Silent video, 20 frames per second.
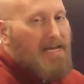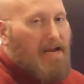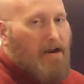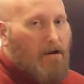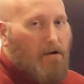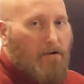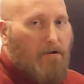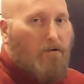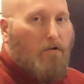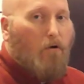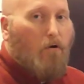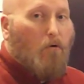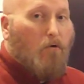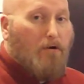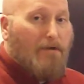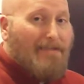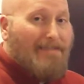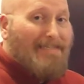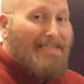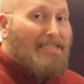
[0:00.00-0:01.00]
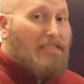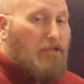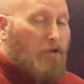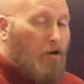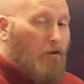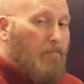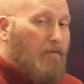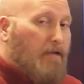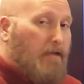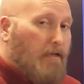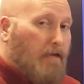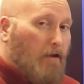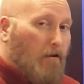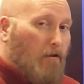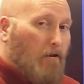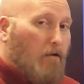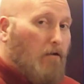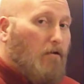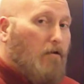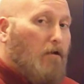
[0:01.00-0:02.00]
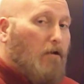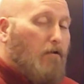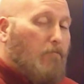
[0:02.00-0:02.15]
error or determinant error,